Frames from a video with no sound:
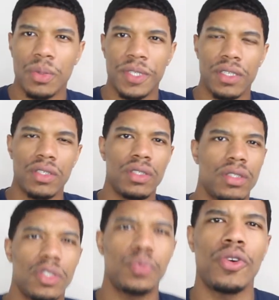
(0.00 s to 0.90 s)
you know what I'm saying, this is
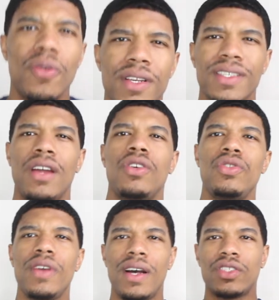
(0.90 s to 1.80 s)
the Sportin' Waves. I know
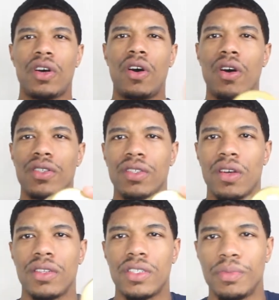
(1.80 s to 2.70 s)
you guys all
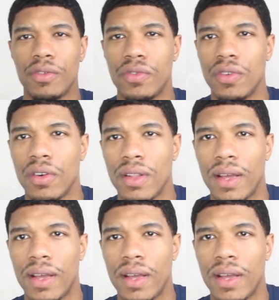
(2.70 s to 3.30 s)
saw this before,